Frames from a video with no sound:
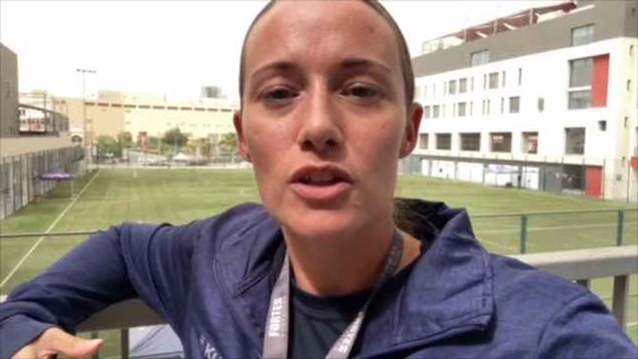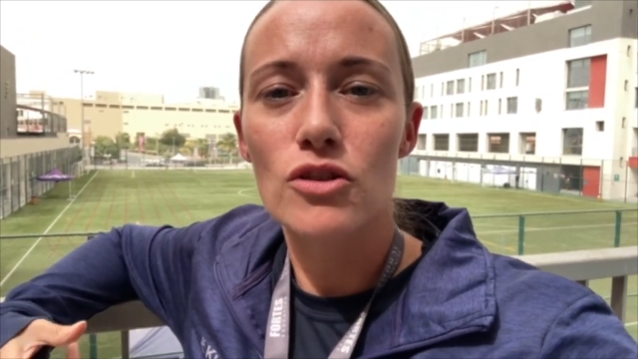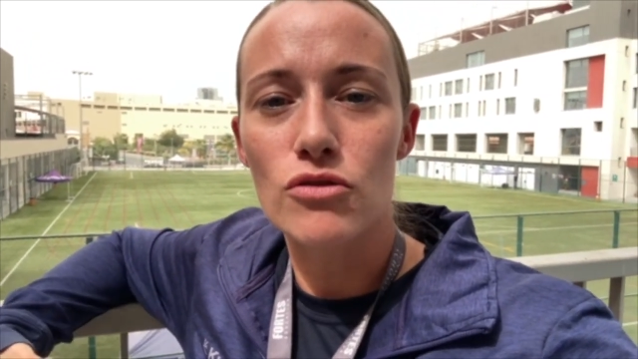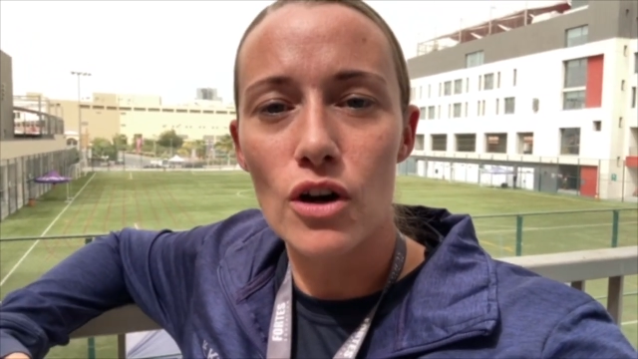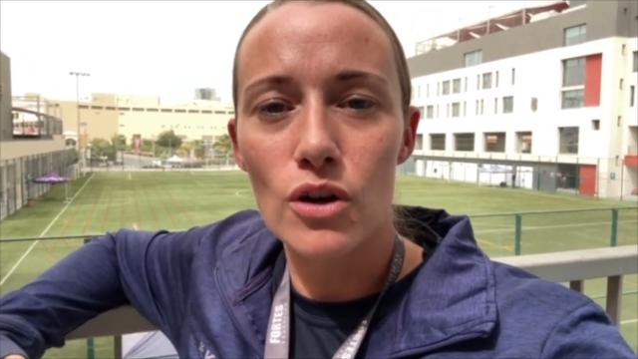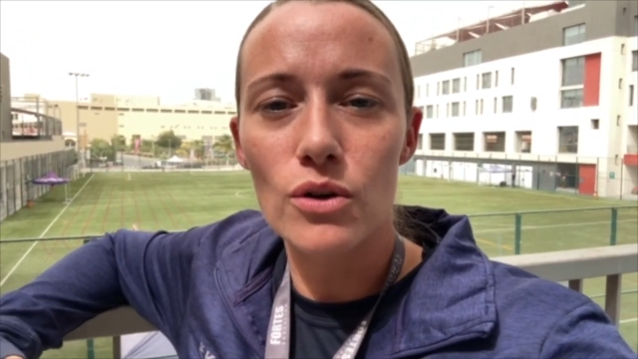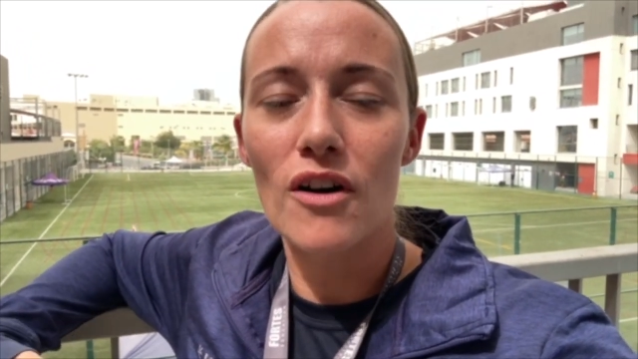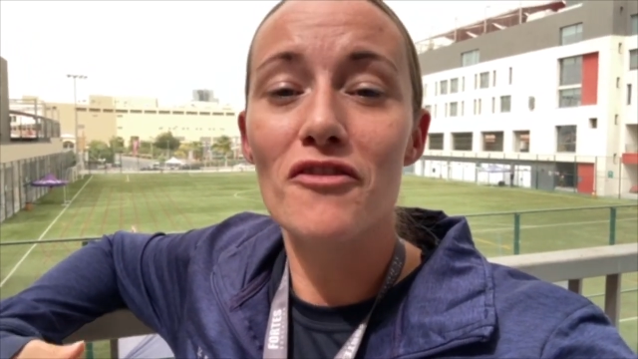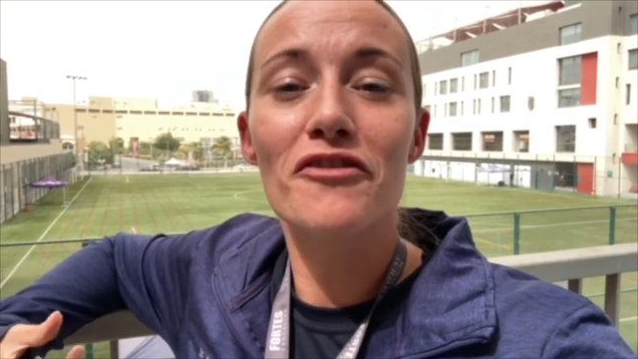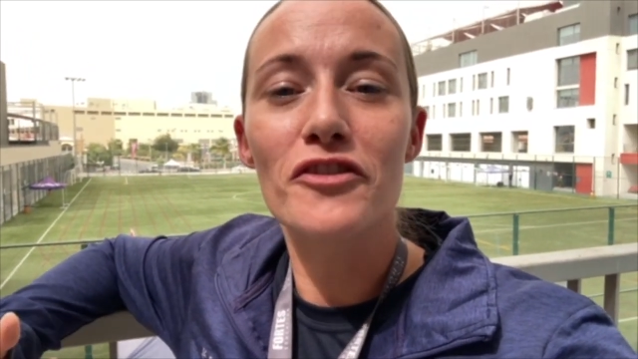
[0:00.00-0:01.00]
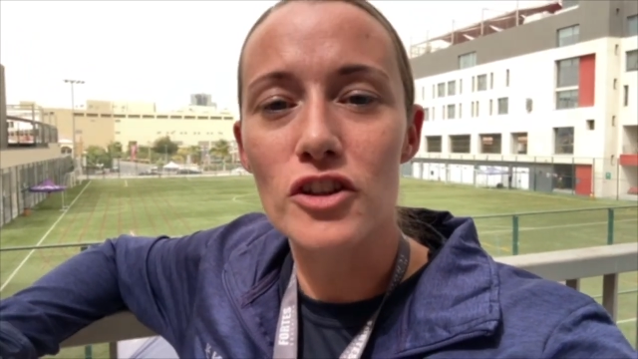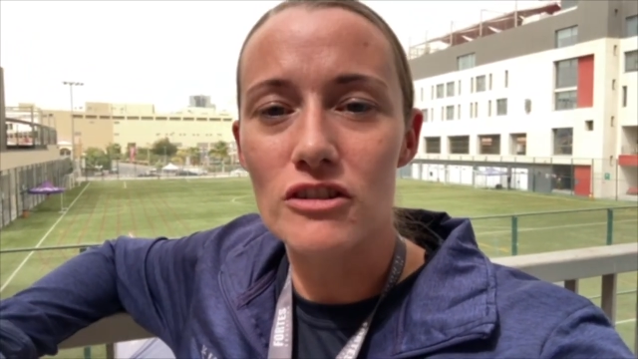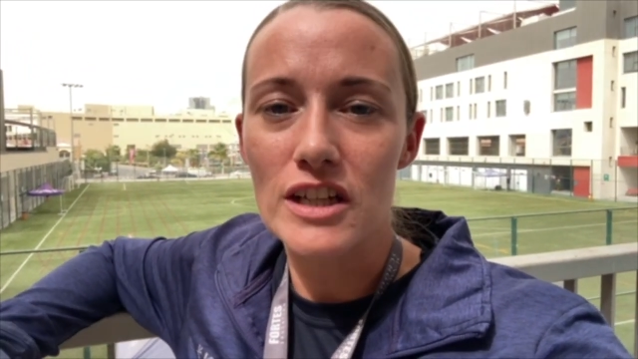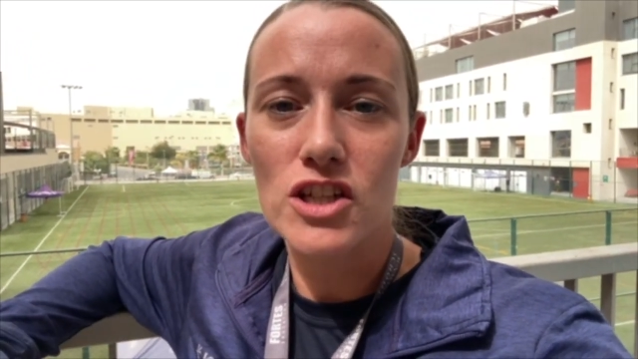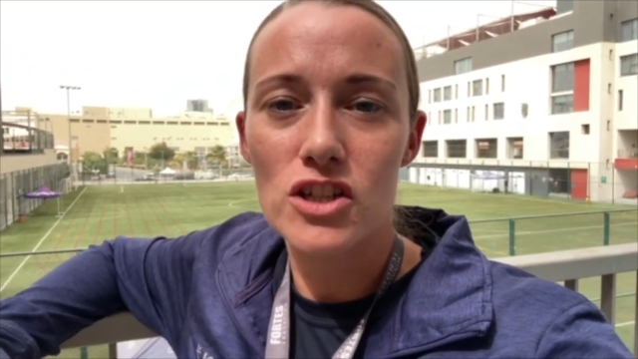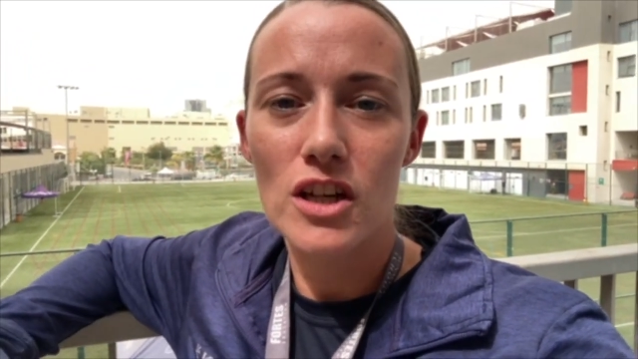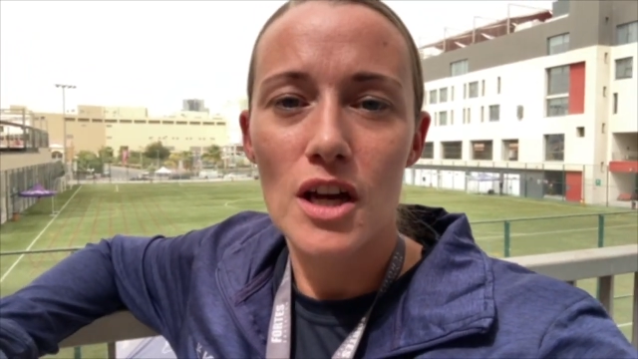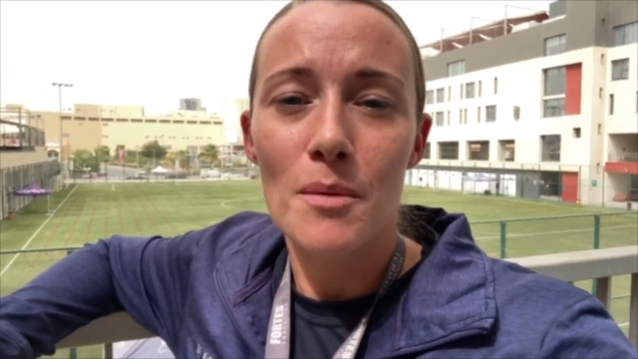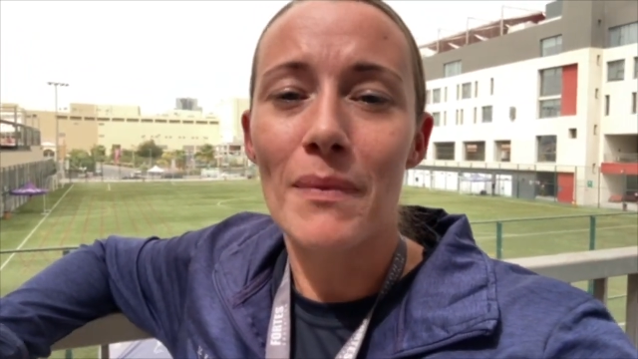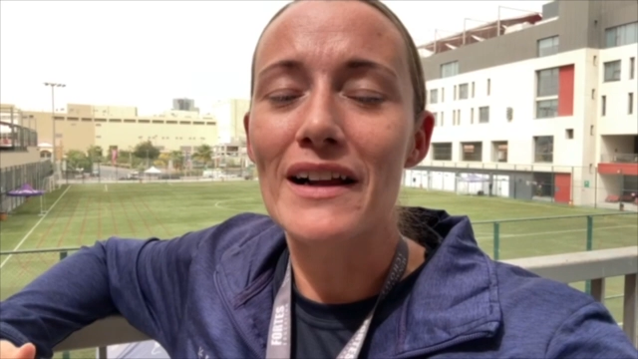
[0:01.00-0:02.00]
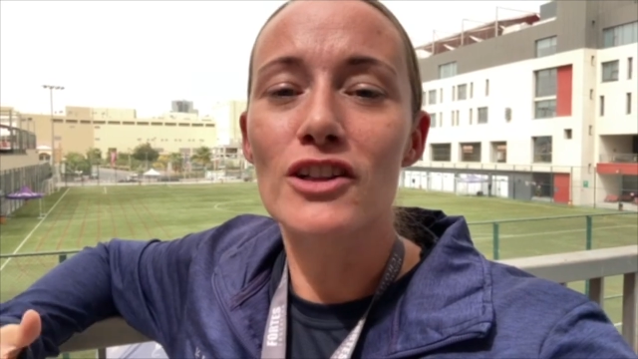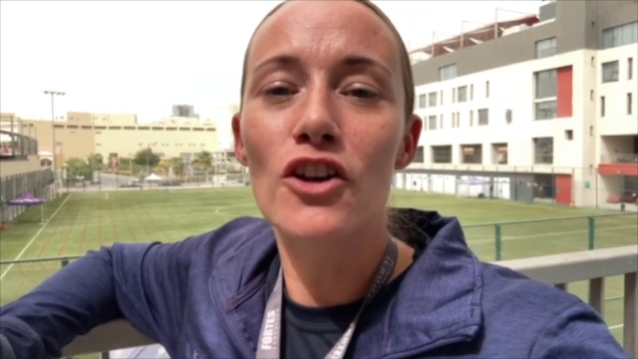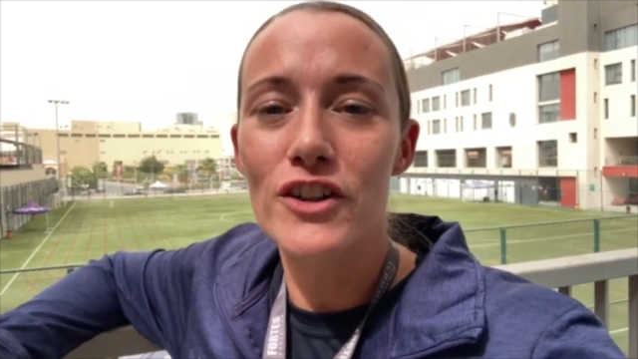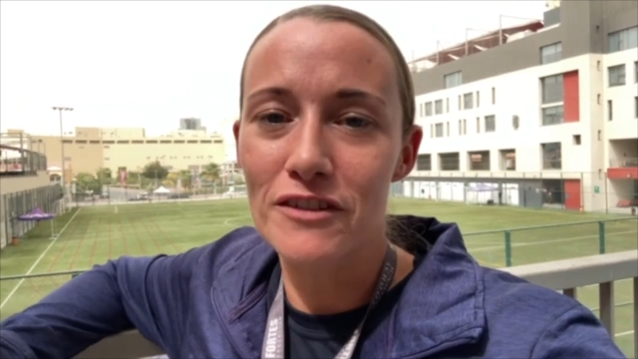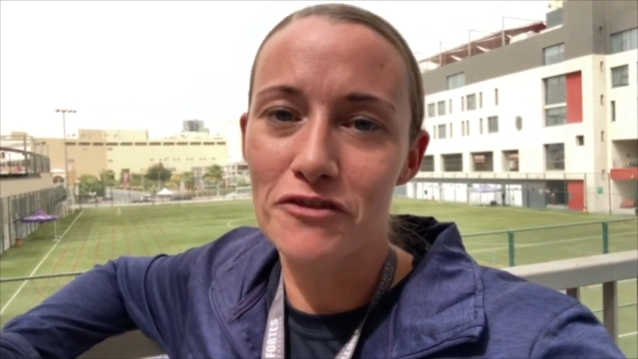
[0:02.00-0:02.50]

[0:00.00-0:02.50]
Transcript: grow and flourish by learning